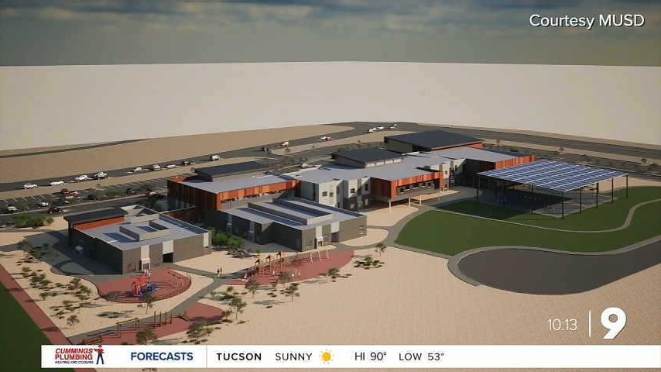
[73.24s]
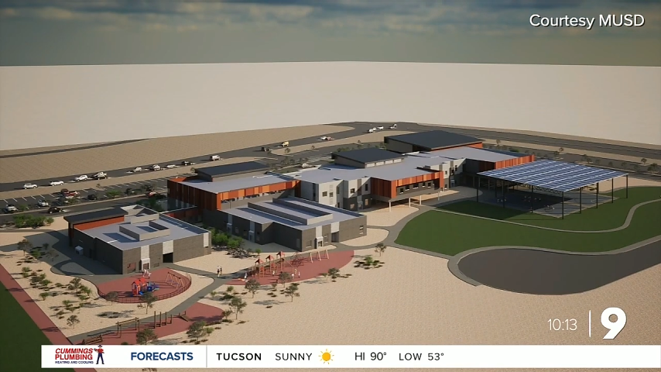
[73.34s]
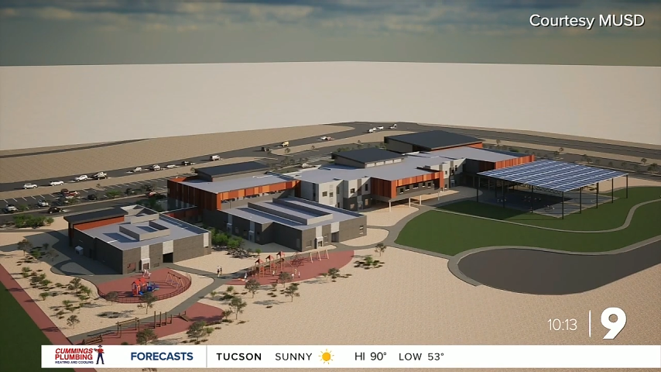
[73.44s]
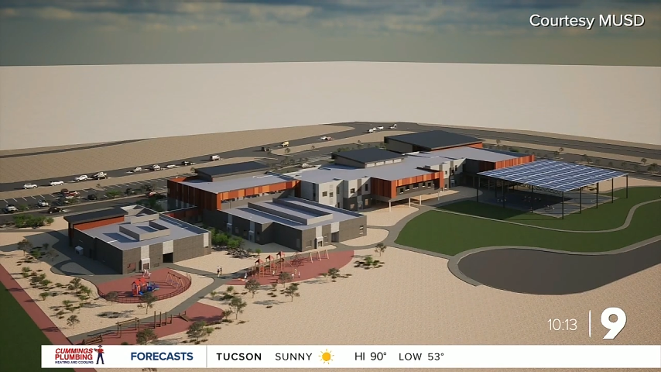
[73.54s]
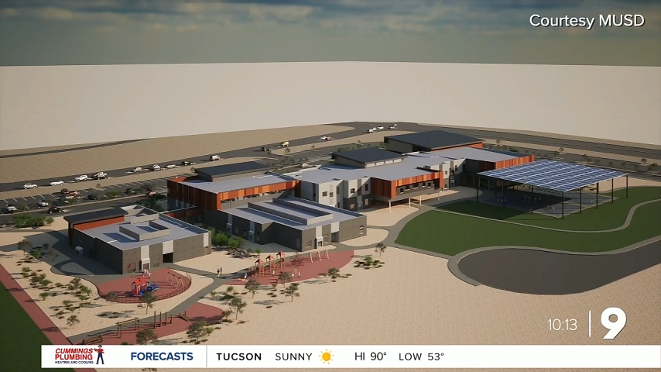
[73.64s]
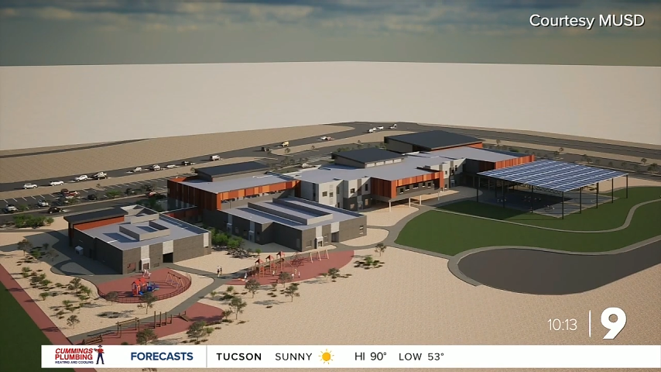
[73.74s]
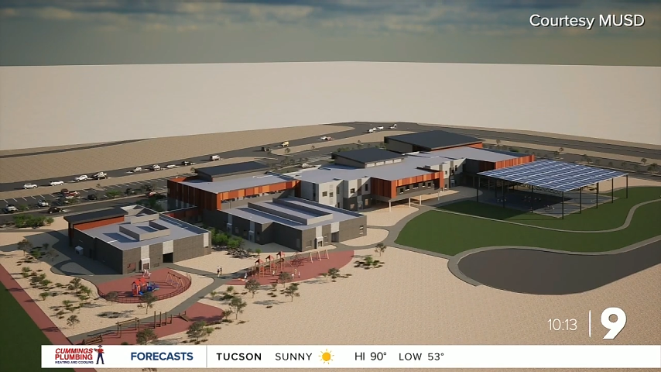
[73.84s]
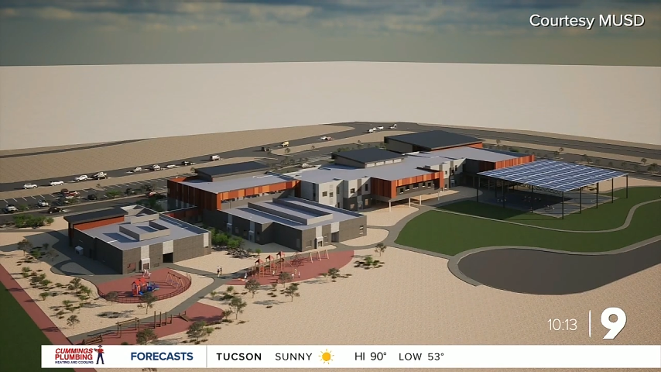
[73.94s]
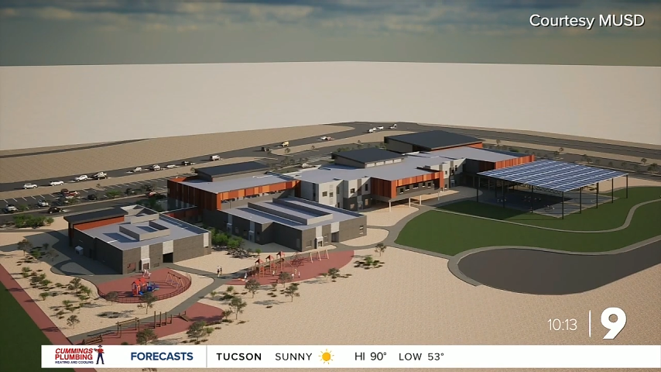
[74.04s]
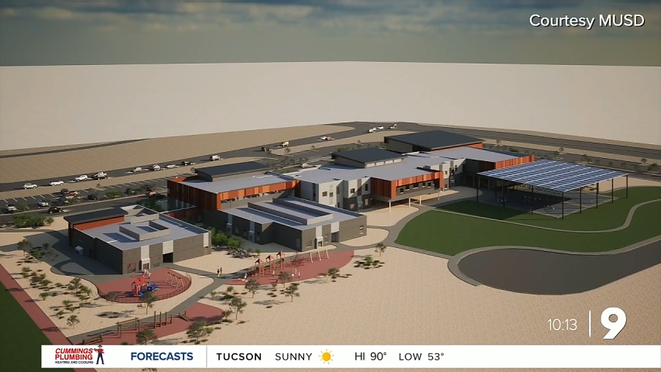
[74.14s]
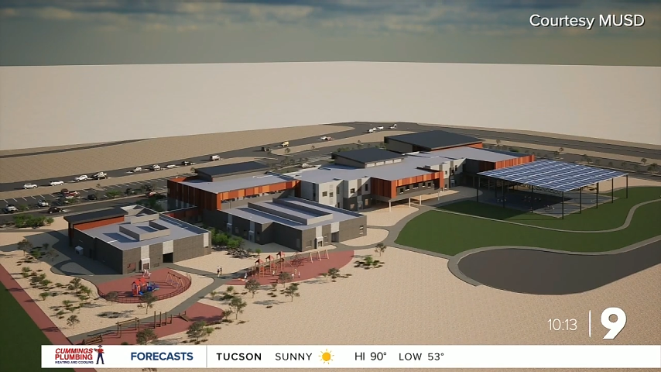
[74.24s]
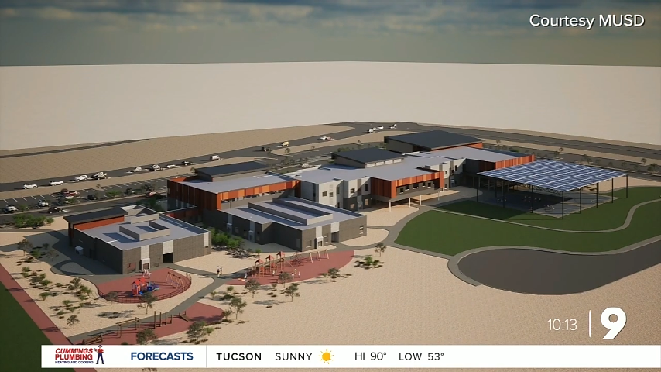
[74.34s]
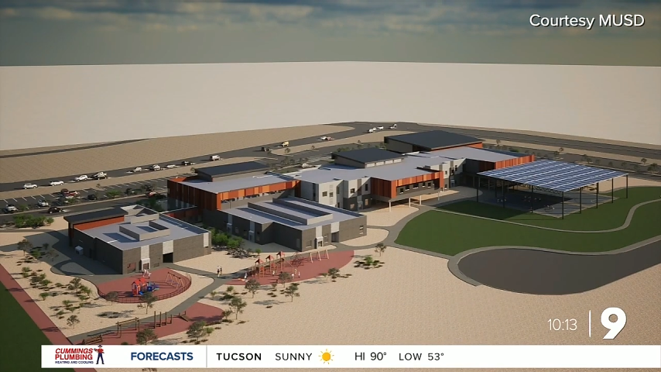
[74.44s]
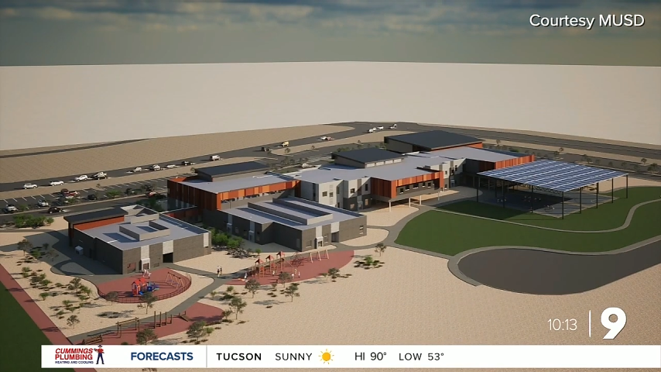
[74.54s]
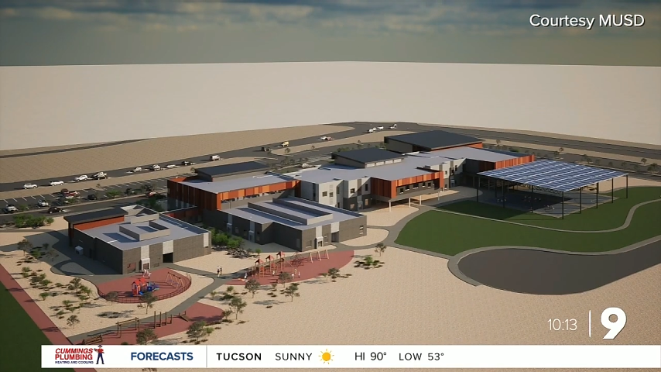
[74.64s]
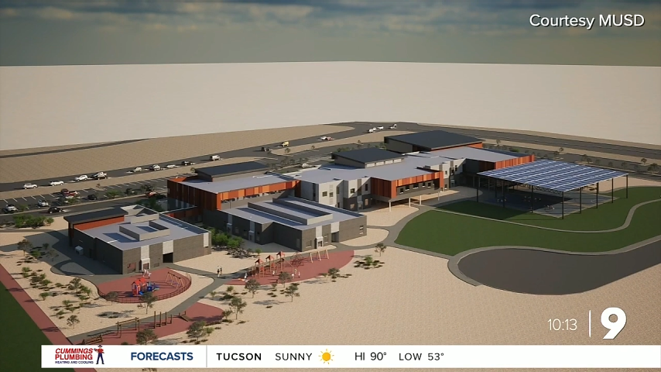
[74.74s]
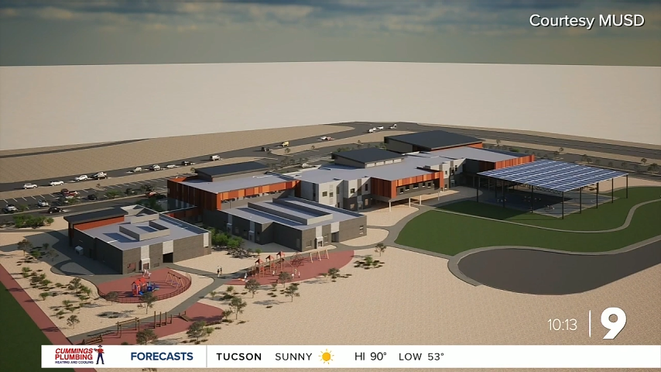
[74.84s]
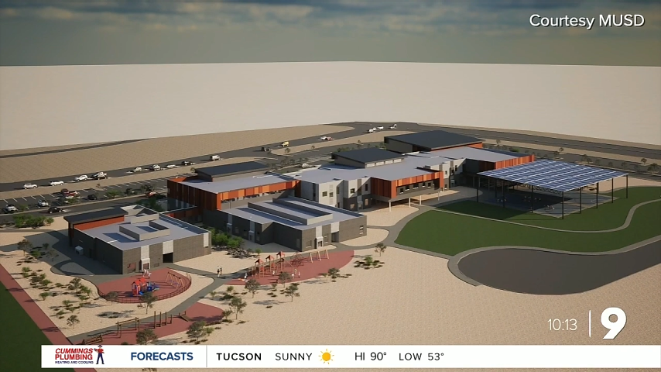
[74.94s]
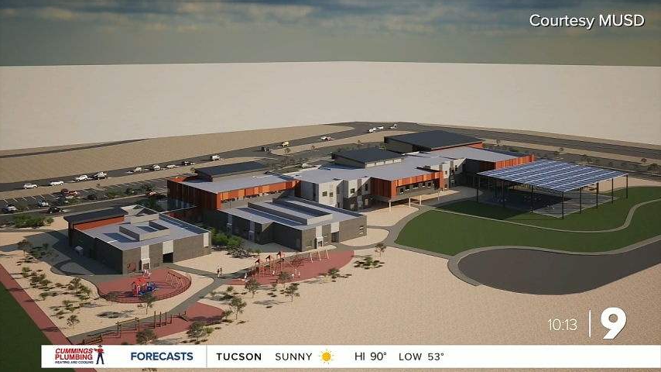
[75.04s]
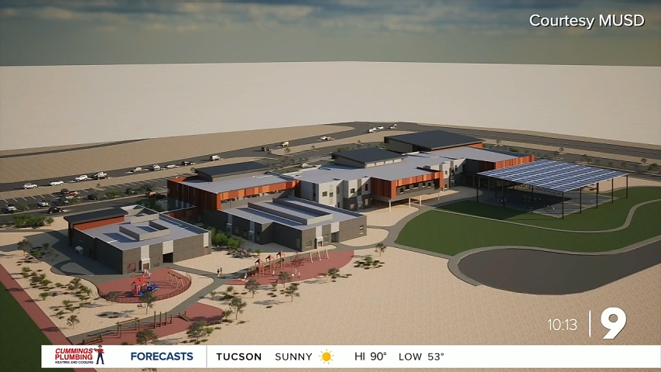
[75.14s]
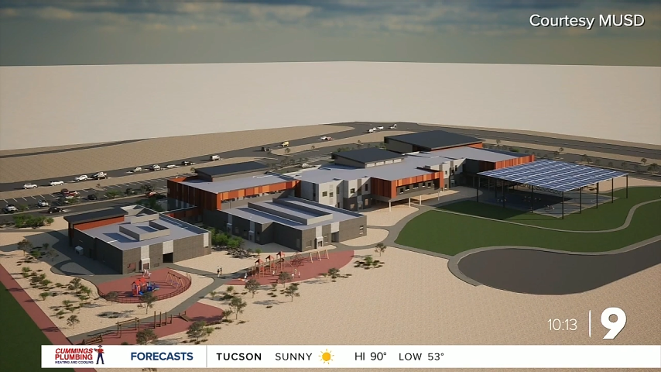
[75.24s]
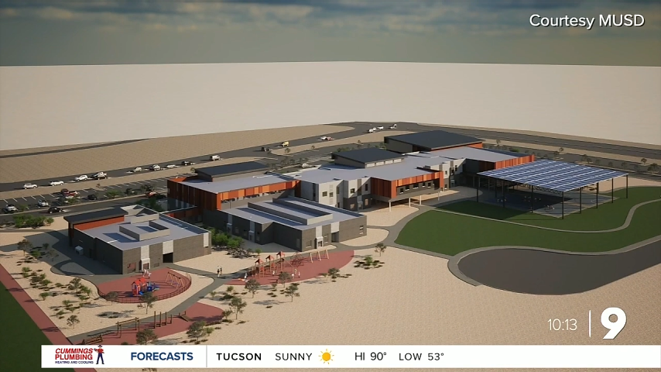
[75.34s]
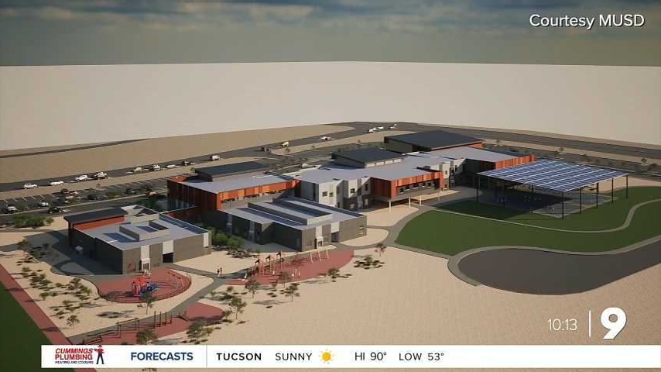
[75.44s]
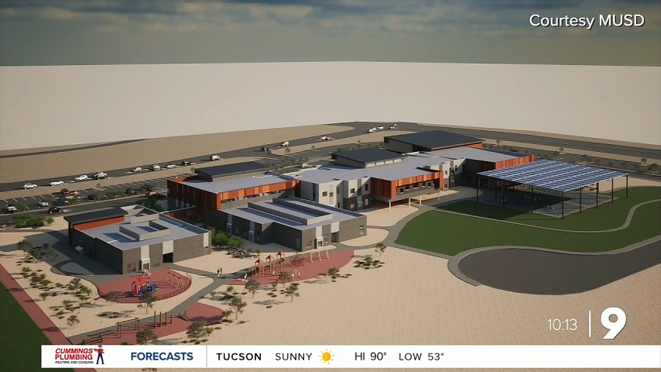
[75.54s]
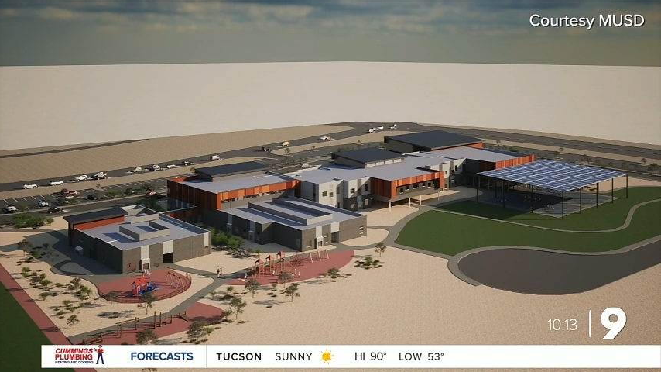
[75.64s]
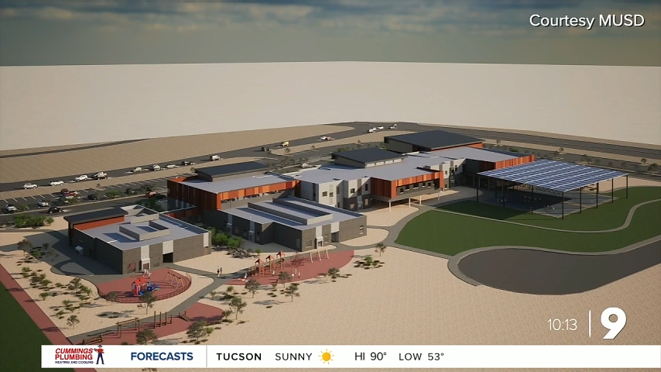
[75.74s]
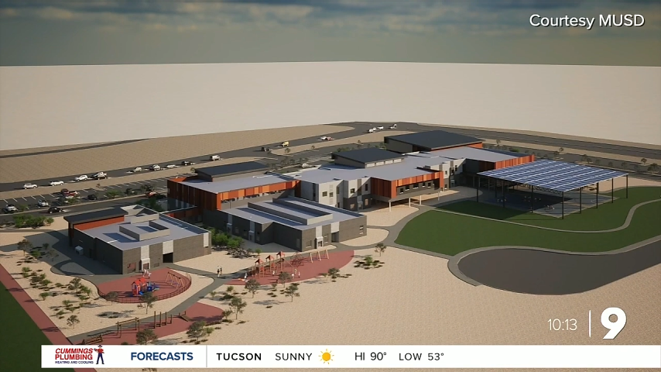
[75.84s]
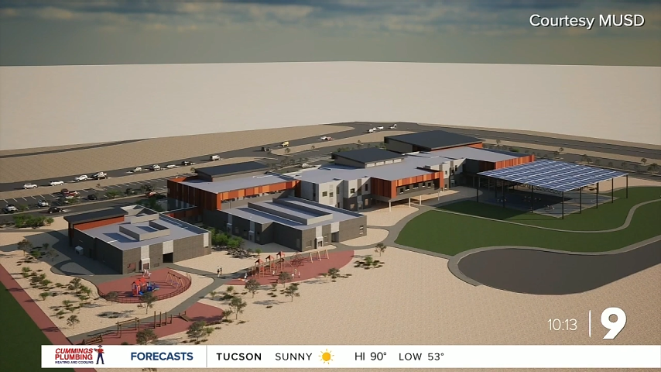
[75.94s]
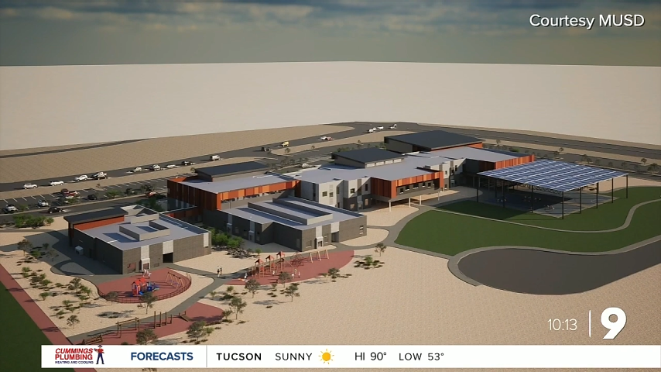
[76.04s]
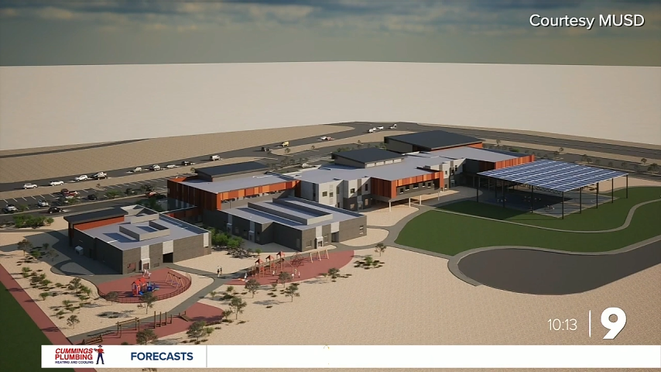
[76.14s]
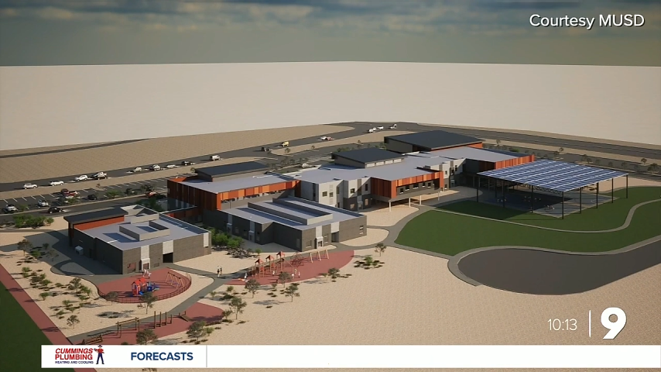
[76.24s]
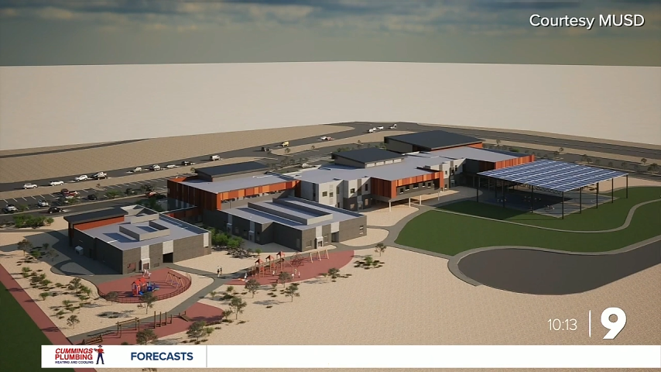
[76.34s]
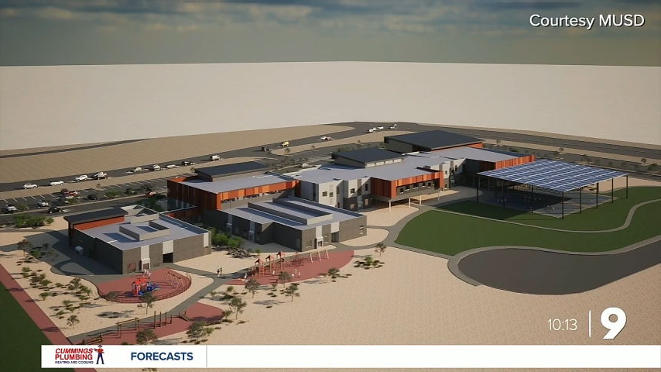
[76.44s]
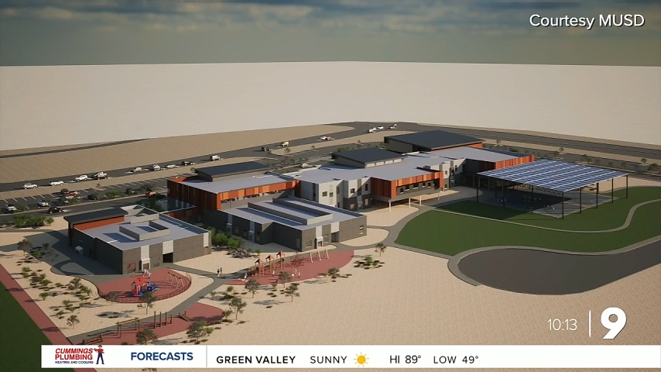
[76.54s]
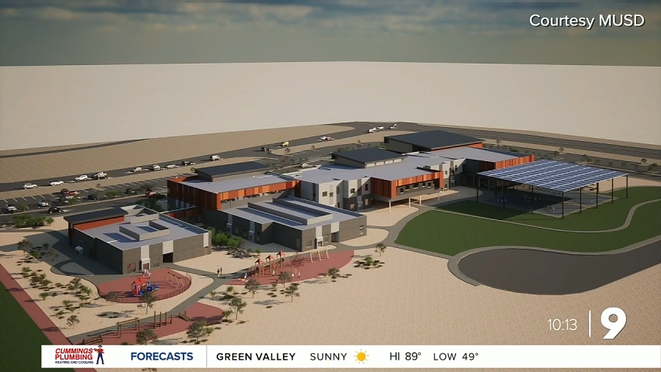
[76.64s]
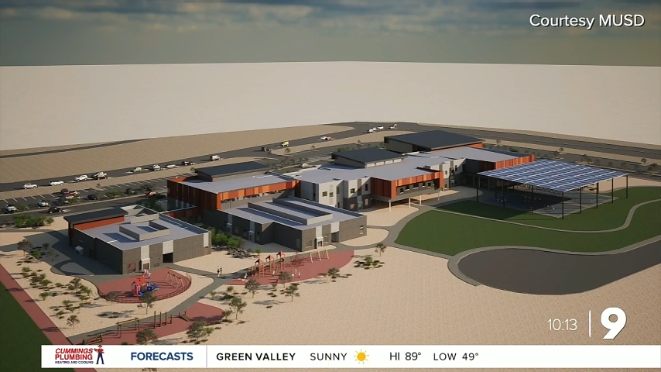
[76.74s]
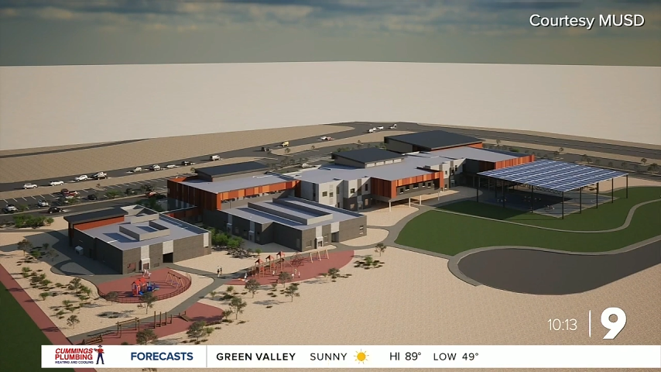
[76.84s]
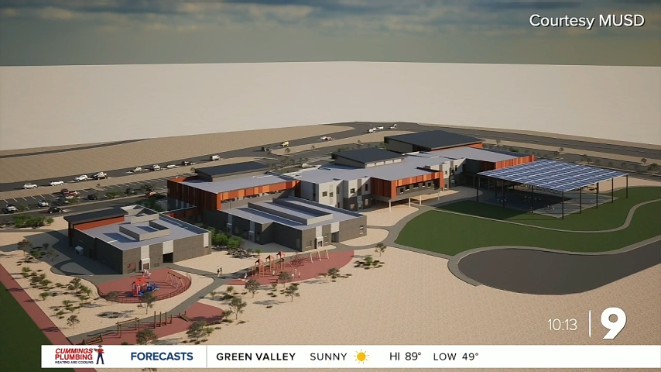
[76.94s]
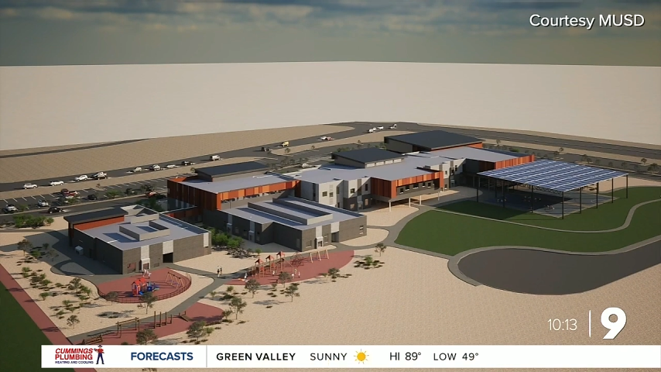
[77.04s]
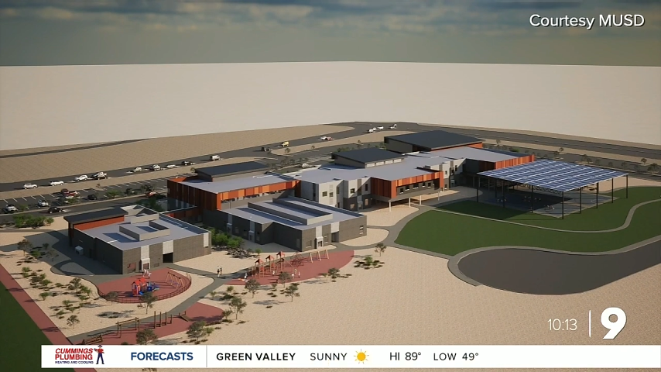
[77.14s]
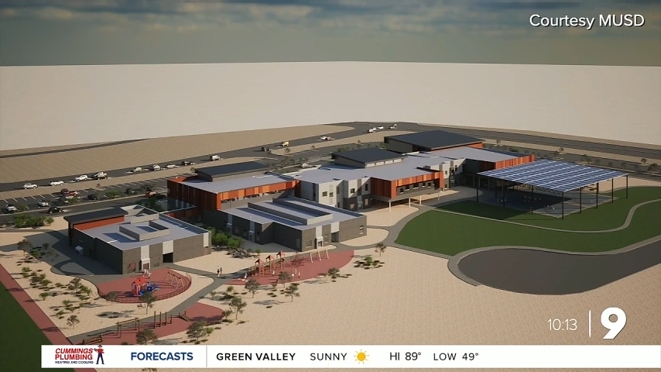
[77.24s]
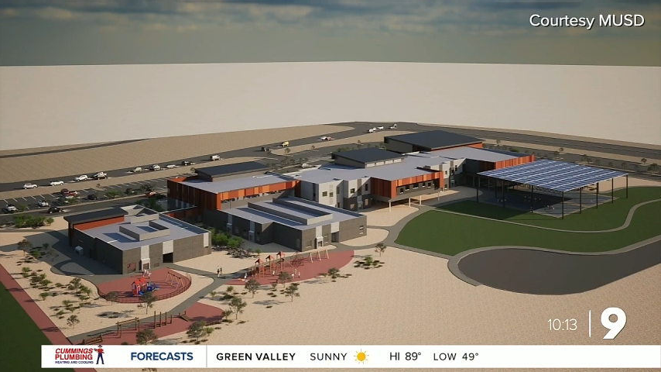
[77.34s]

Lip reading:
(no speaker visible)